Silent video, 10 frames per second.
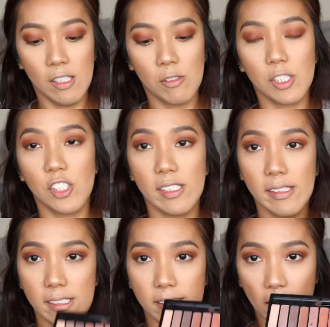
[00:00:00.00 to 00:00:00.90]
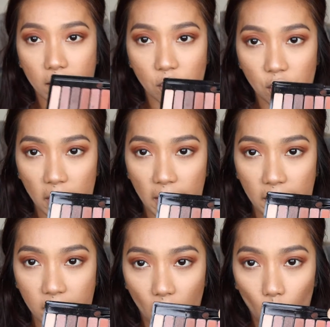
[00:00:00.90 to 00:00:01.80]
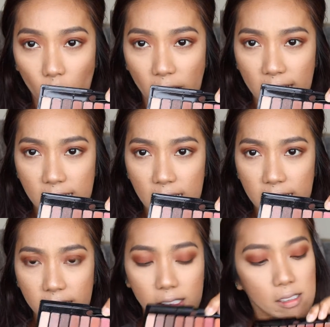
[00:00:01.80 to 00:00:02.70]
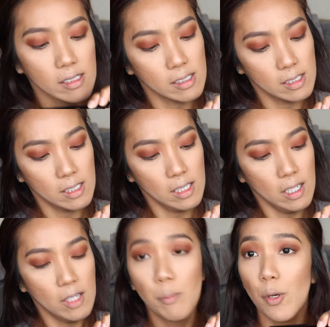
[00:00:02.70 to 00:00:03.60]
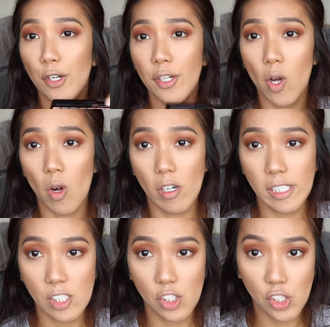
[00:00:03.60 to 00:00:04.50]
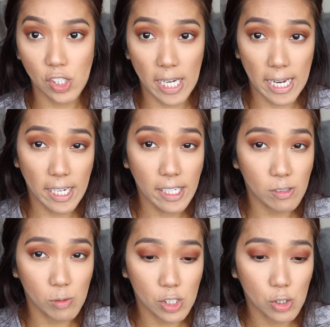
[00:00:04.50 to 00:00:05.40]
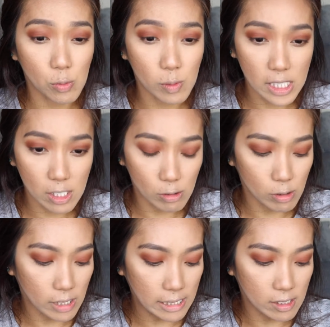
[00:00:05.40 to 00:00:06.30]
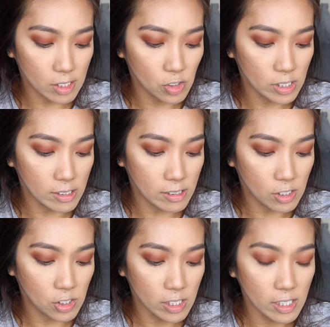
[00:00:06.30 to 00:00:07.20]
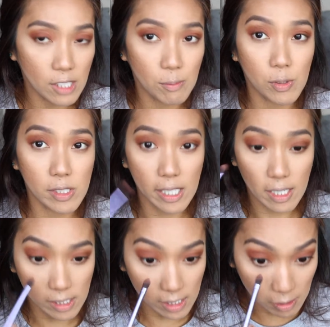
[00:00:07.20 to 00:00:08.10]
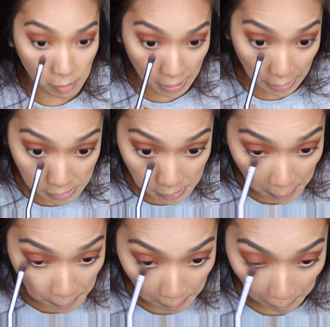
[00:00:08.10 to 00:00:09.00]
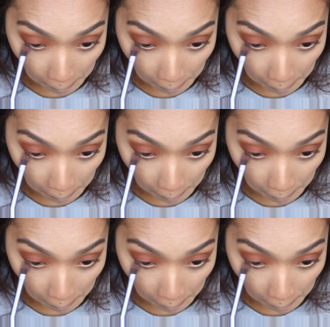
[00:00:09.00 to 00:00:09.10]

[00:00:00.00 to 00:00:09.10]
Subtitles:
which is the darker shade, or kind of like burnt orange shade, which we use as our transition, and put that on the lower lash line.